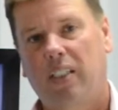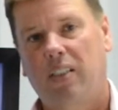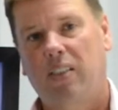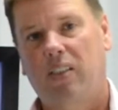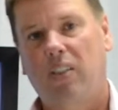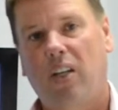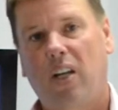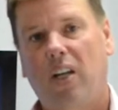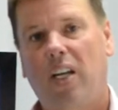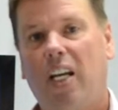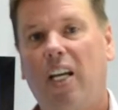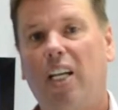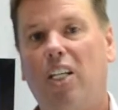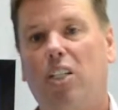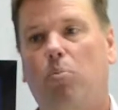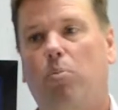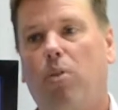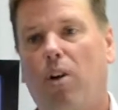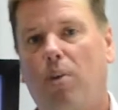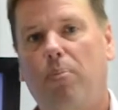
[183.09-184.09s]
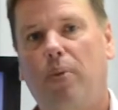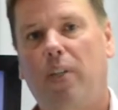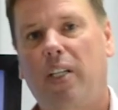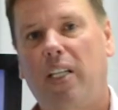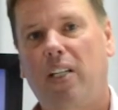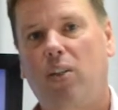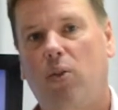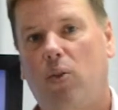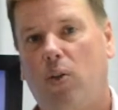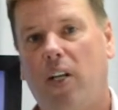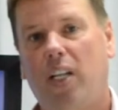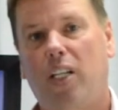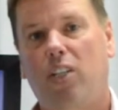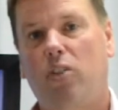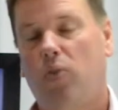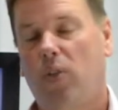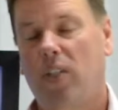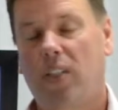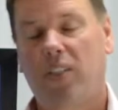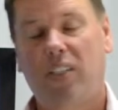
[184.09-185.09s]
So each property or
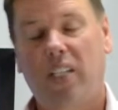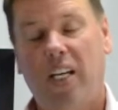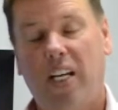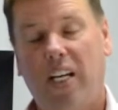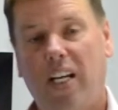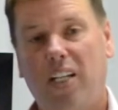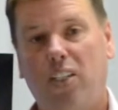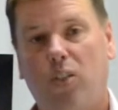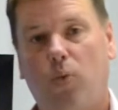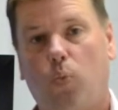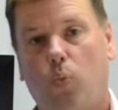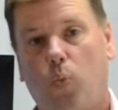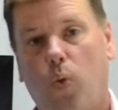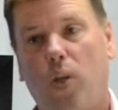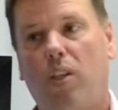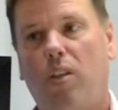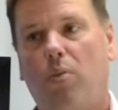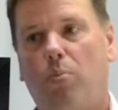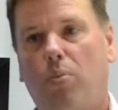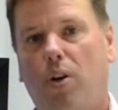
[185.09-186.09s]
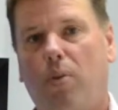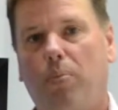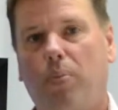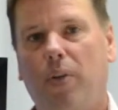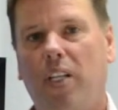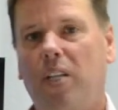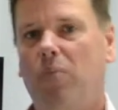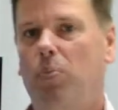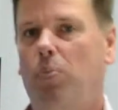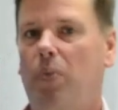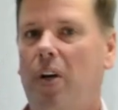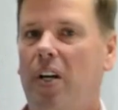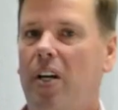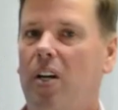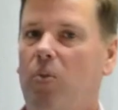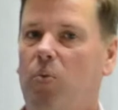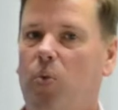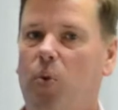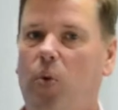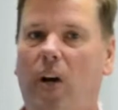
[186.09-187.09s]
each real estate agent with the property
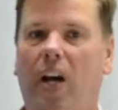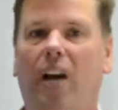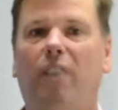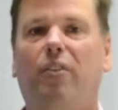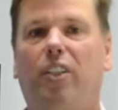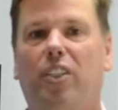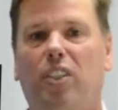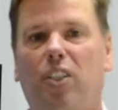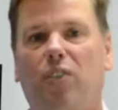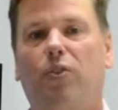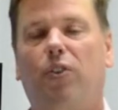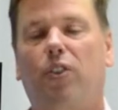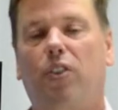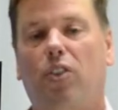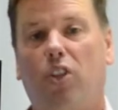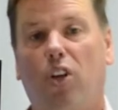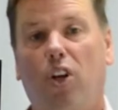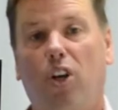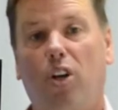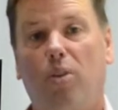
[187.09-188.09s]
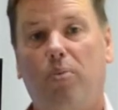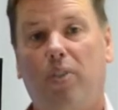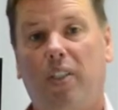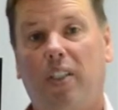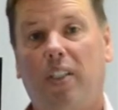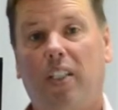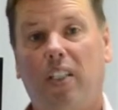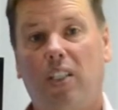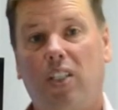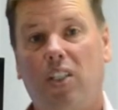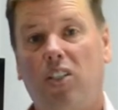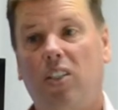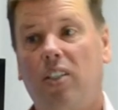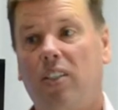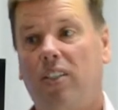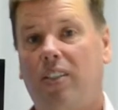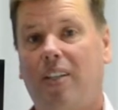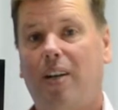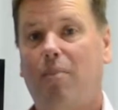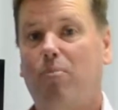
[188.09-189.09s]
will have a different terms and
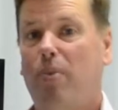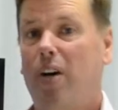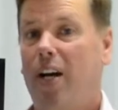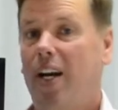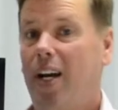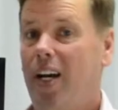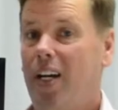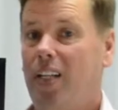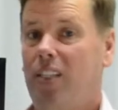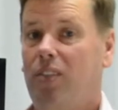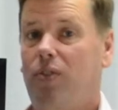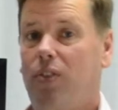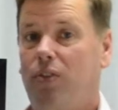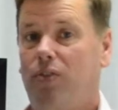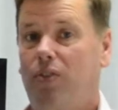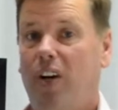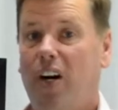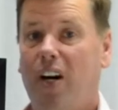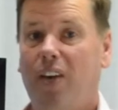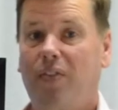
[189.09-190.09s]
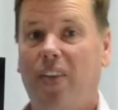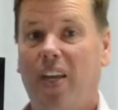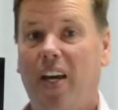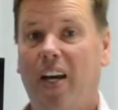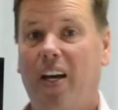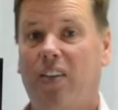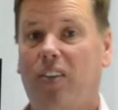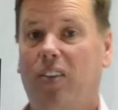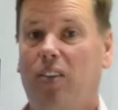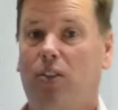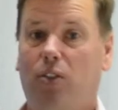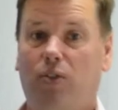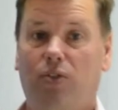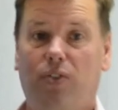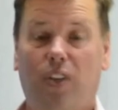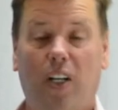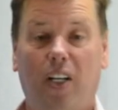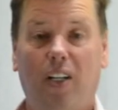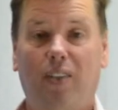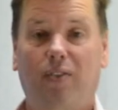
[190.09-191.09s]
conditions. Some may ask for $5,000
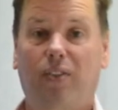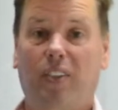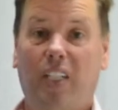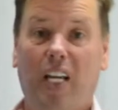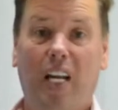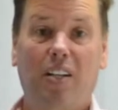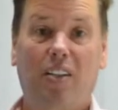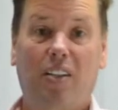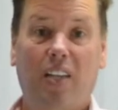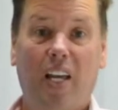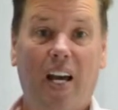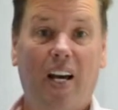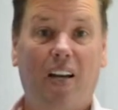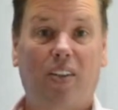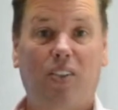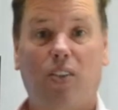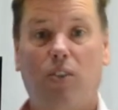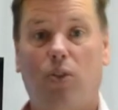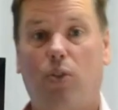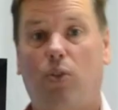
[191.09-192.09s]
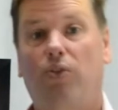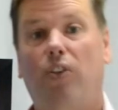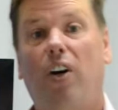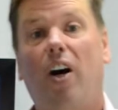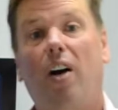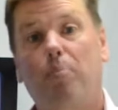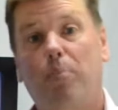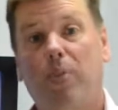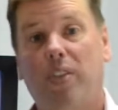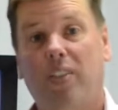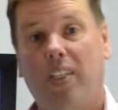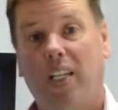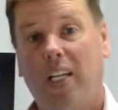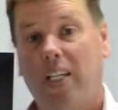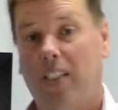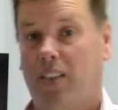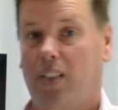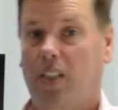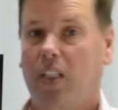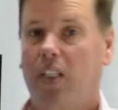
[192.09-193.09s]
or $10,000 or
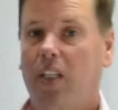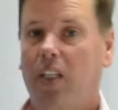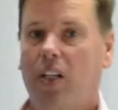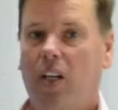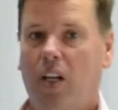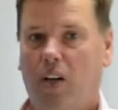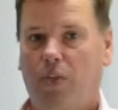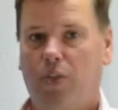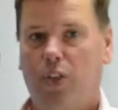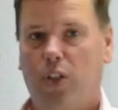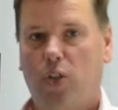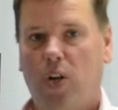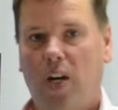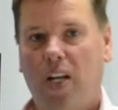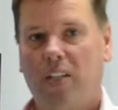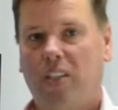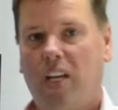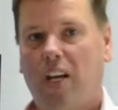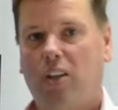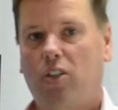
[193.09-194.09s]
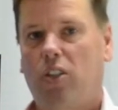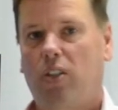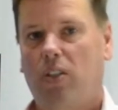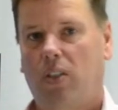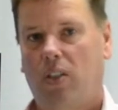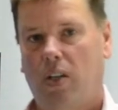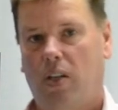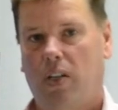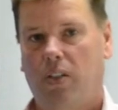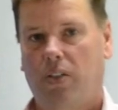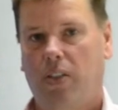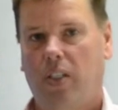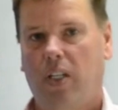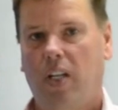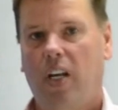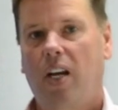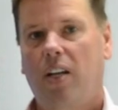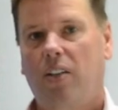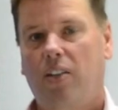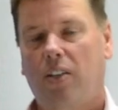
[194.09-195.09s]
5% of the transaction cost.
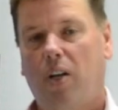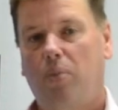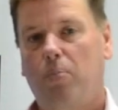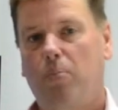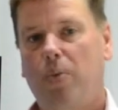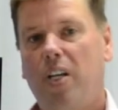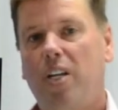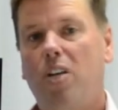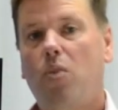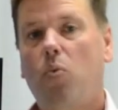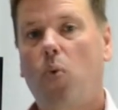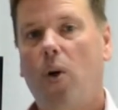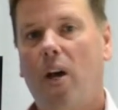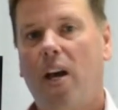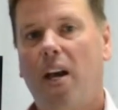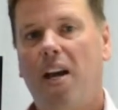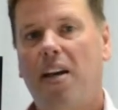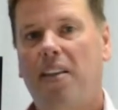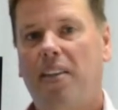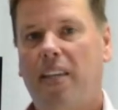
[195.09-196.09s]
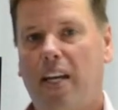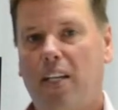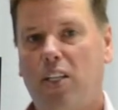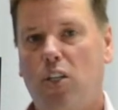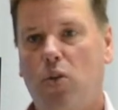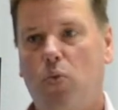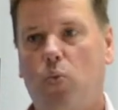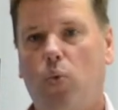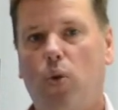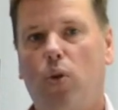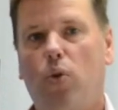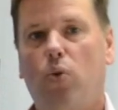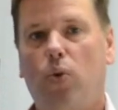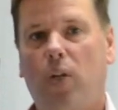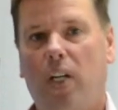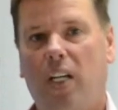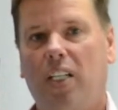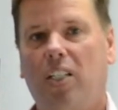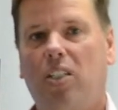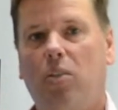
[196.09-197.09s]
So be aware that you will
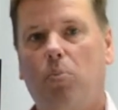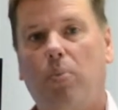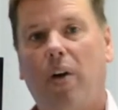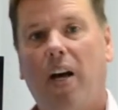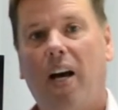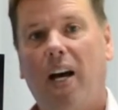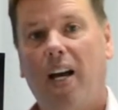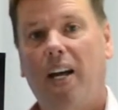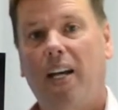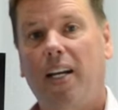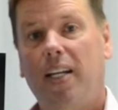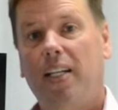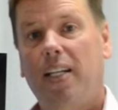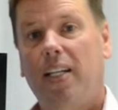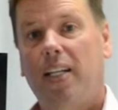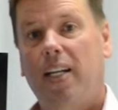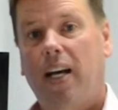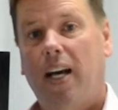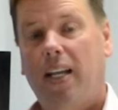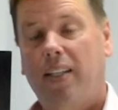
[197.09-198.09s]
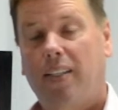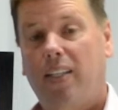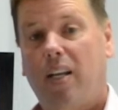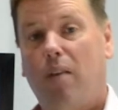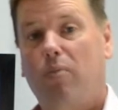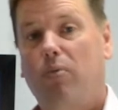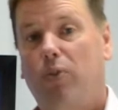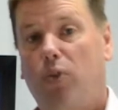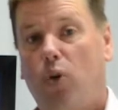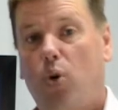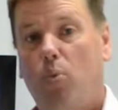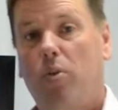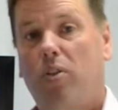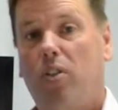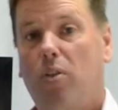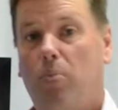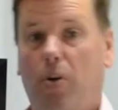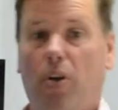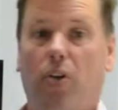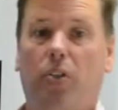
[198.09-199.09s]
need to pay some form of
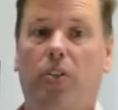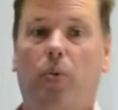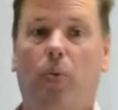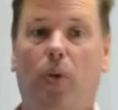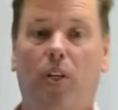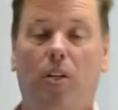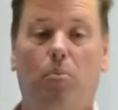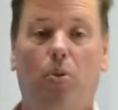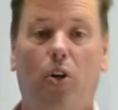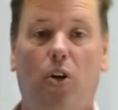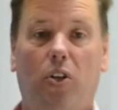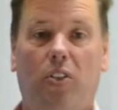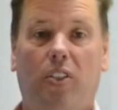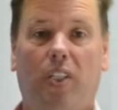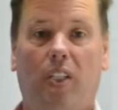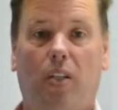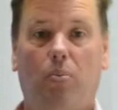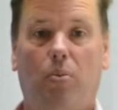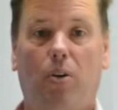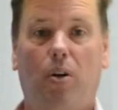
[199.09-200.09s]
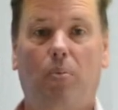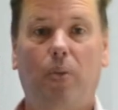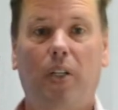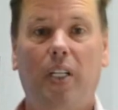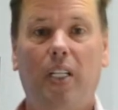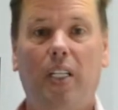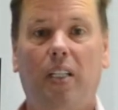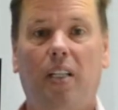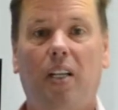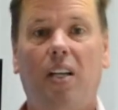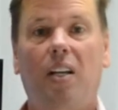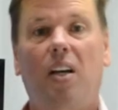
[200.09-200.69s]
deposit when you're purchasing a property.